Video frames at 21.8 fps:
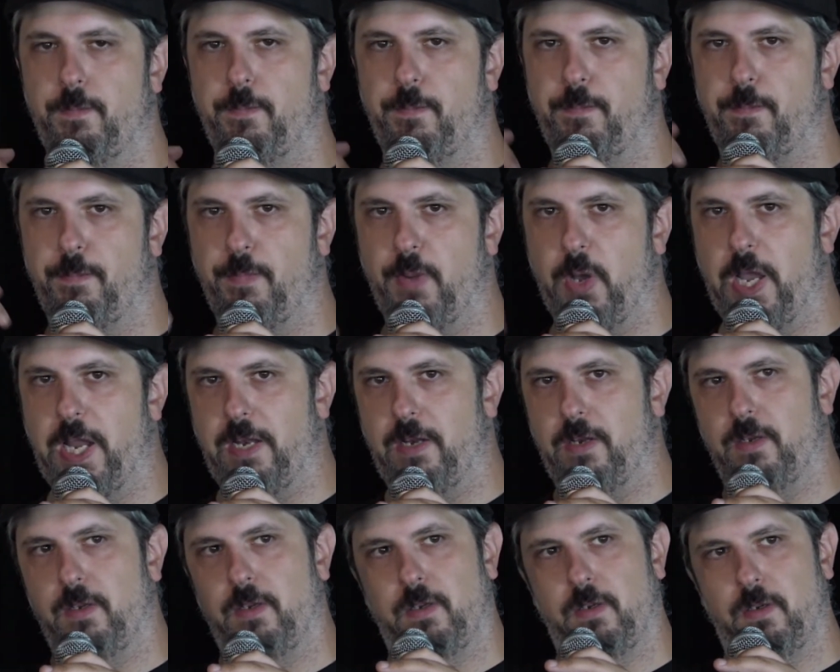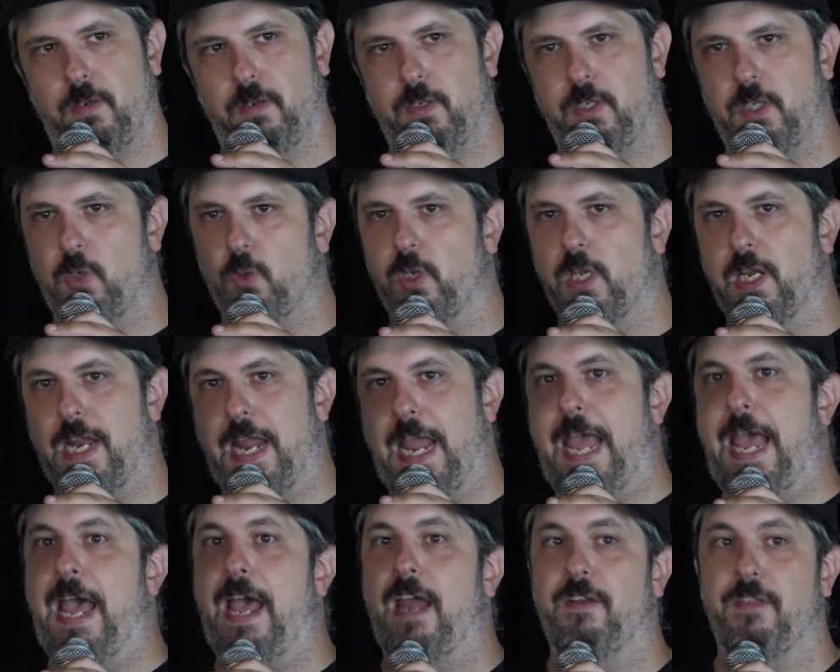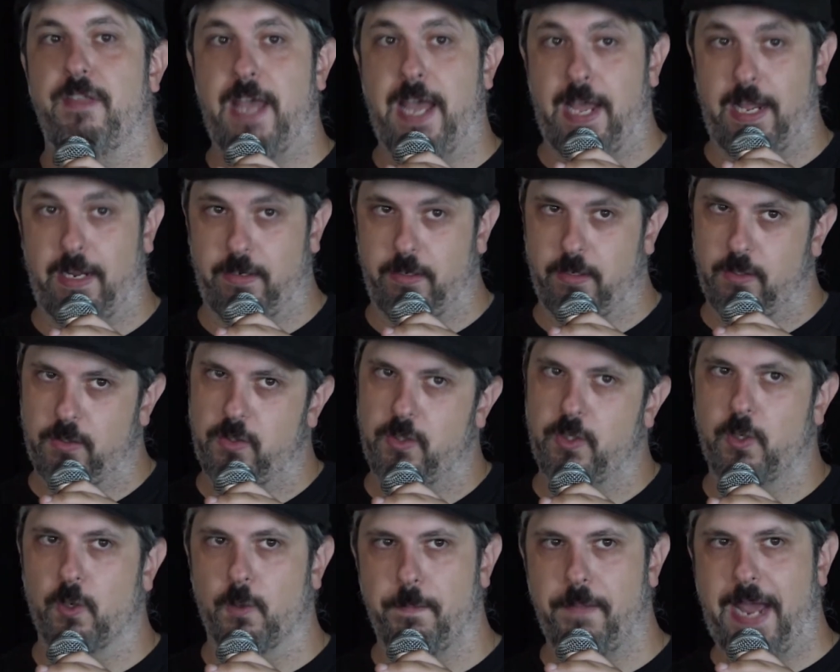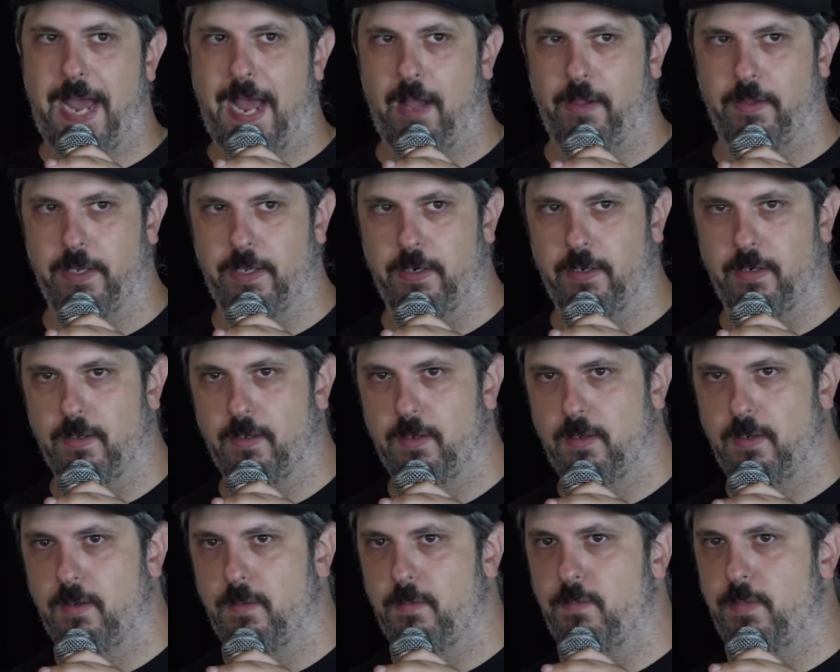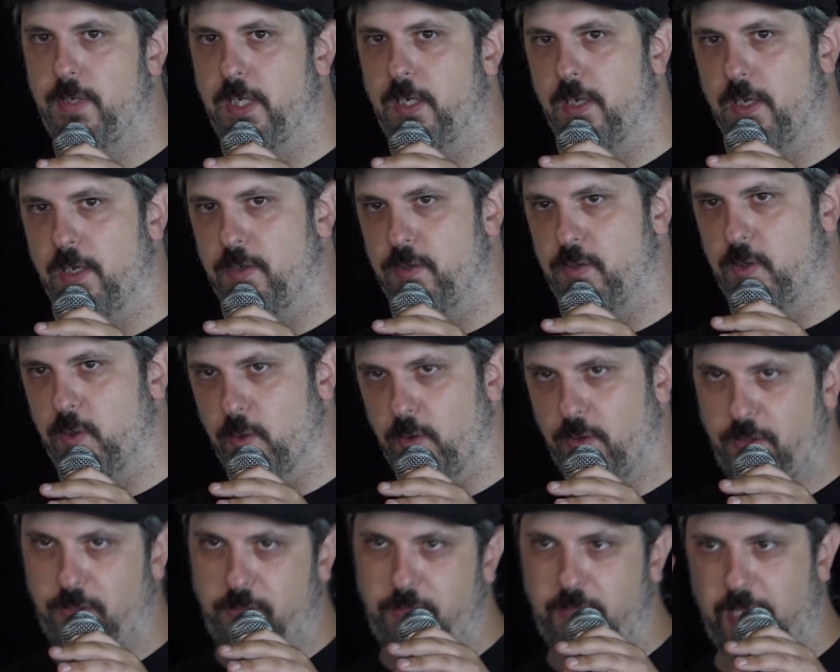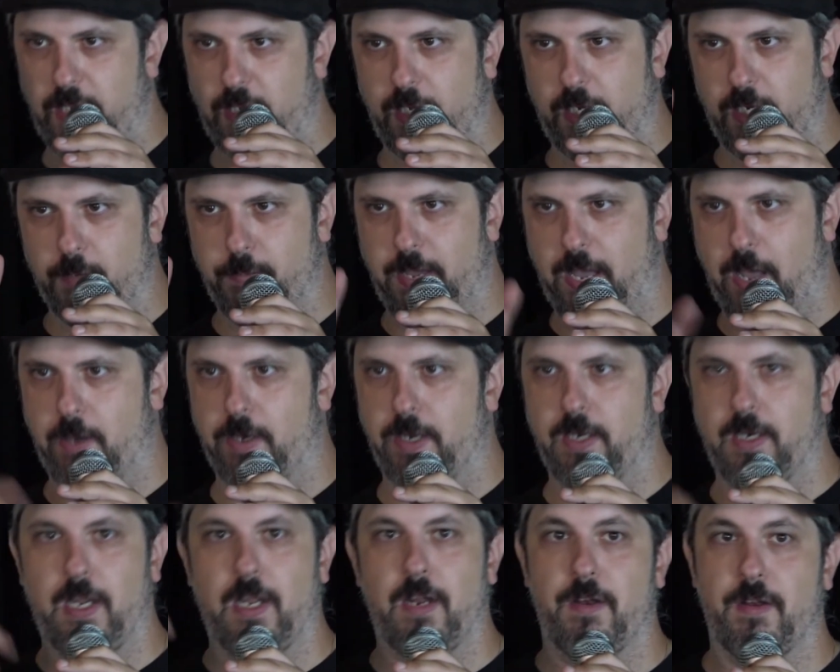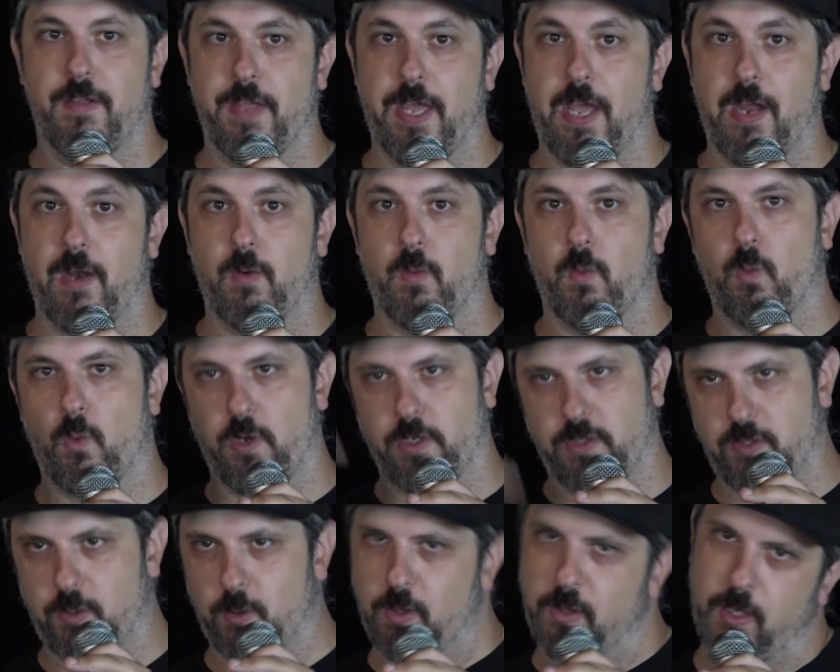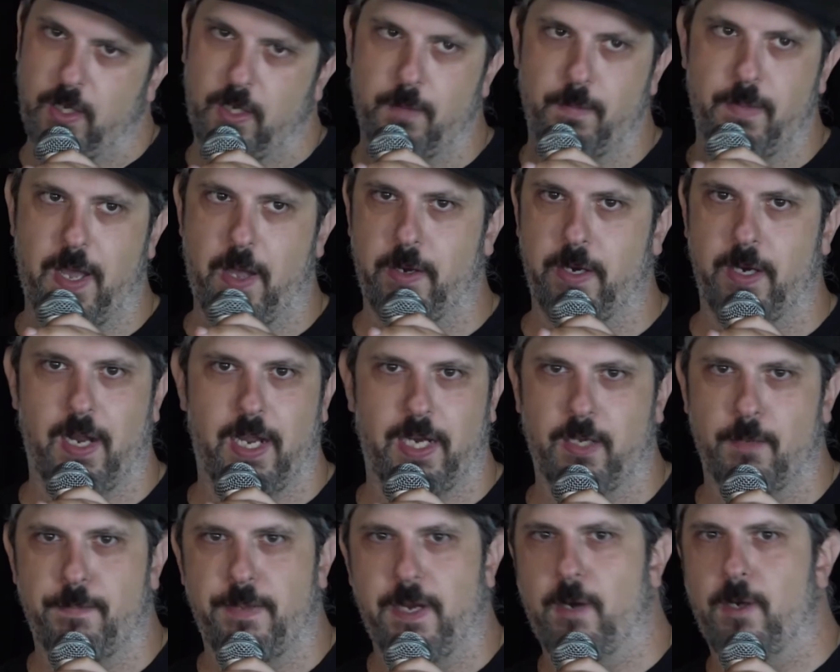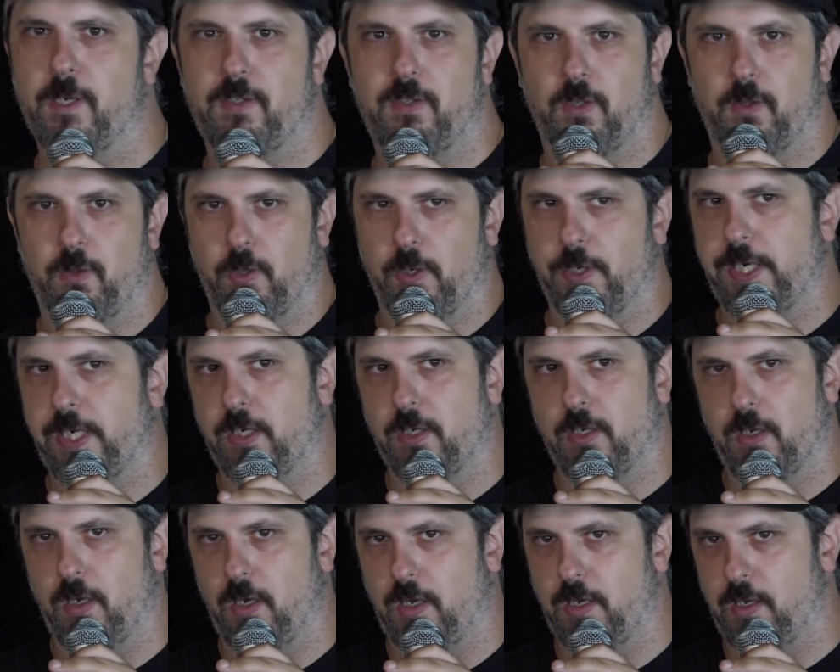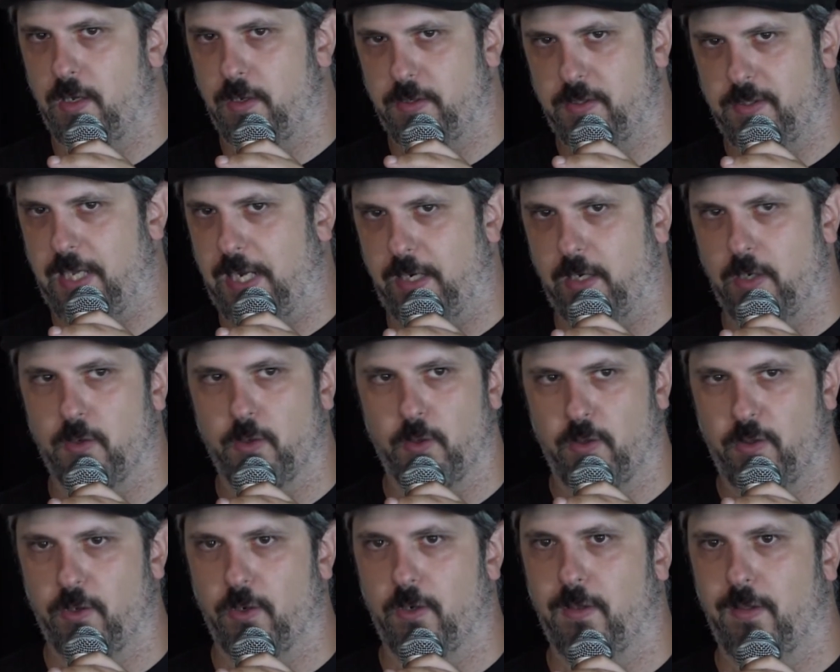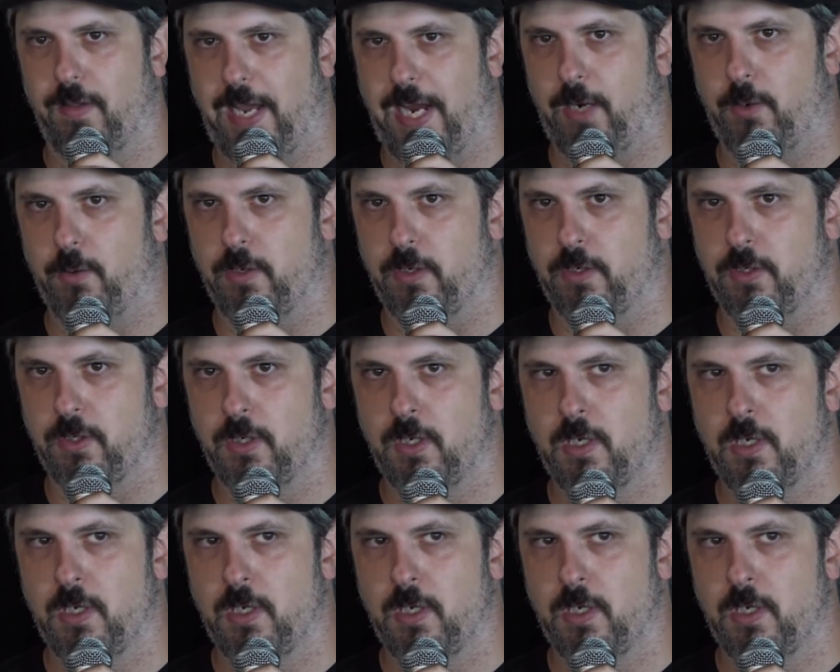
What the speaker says: but you can add that to your palette because you're thinking about it. And then once you think about it, I compare it to learning a second or third language.